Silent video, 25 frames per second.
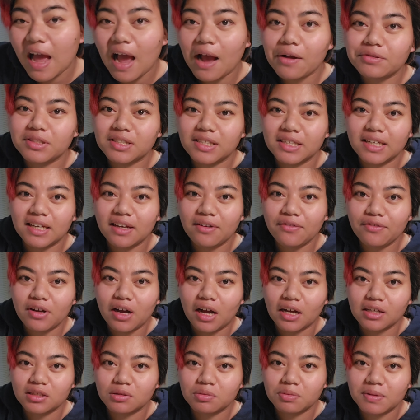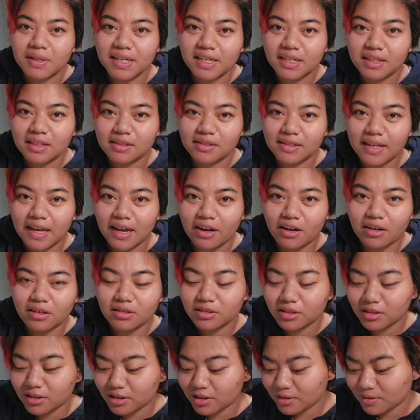I was thinking of cosplaying this
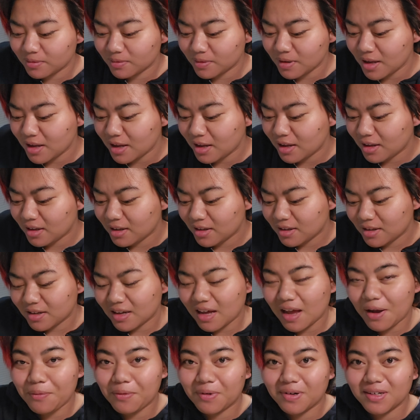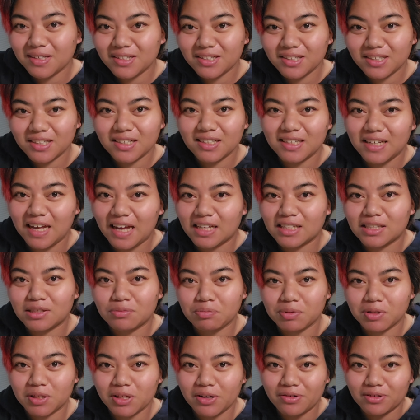character. I want you to guess
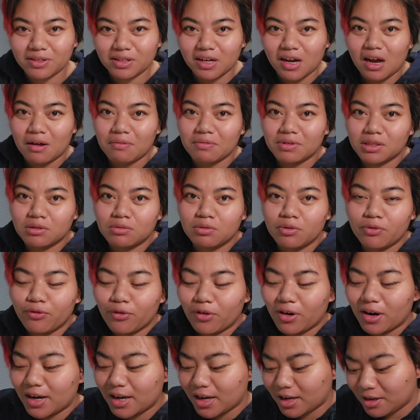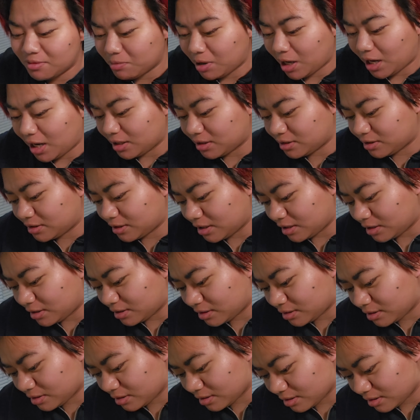below in the comments before I unbox this
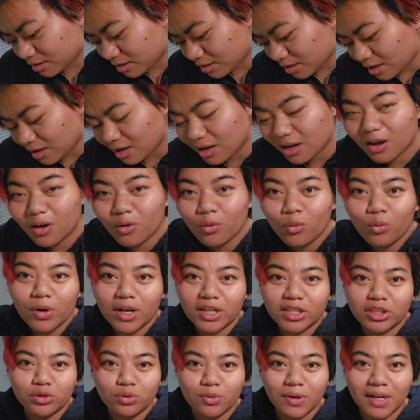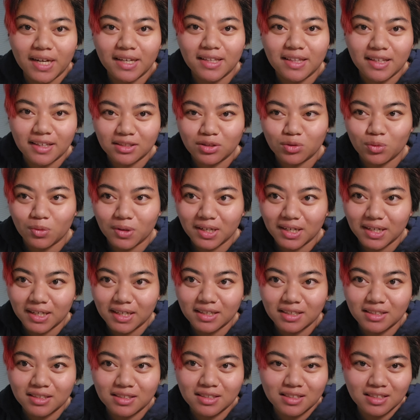which wig this one
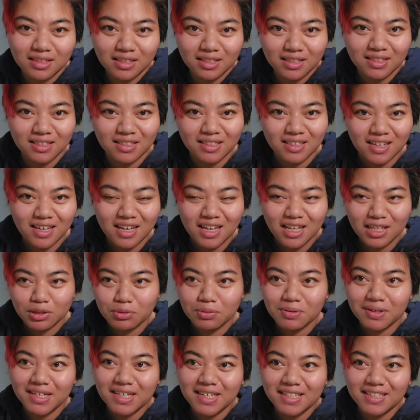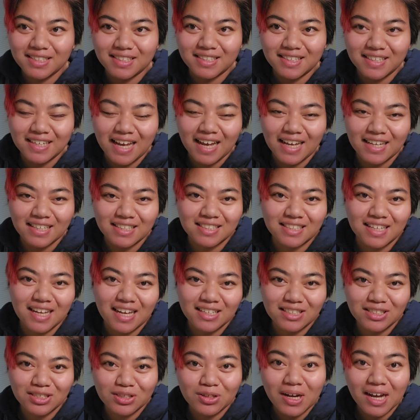is pretty easy to guess.
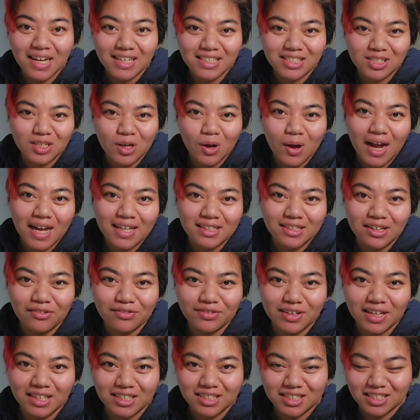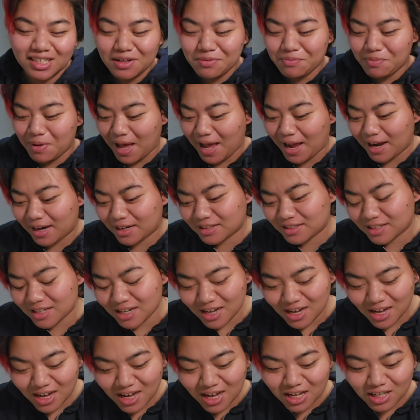As you guys know, I love Genshin Impact,
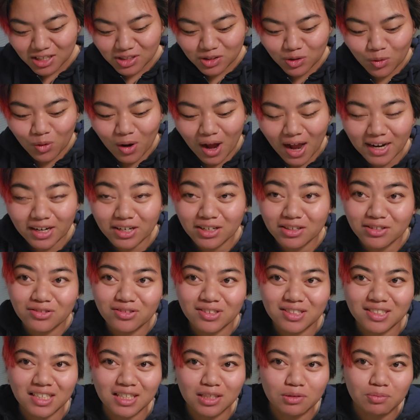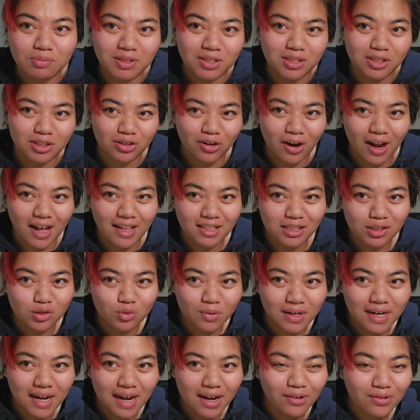so I couldn't resist but to try this
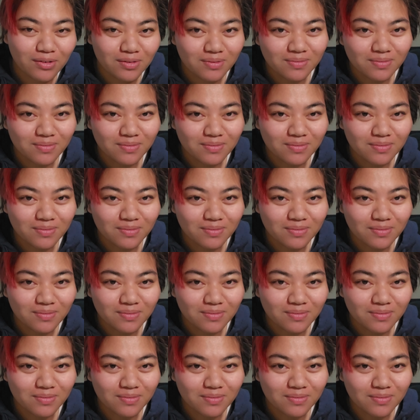one out.